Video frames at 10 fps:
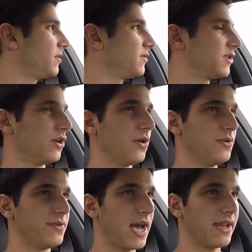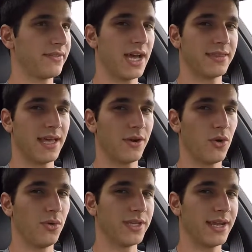So you kind of got that
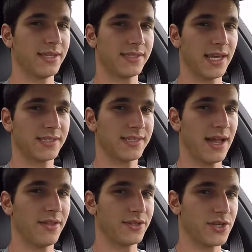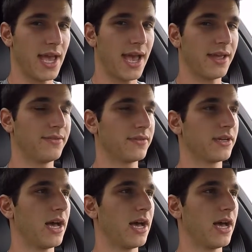old NSX style that you had a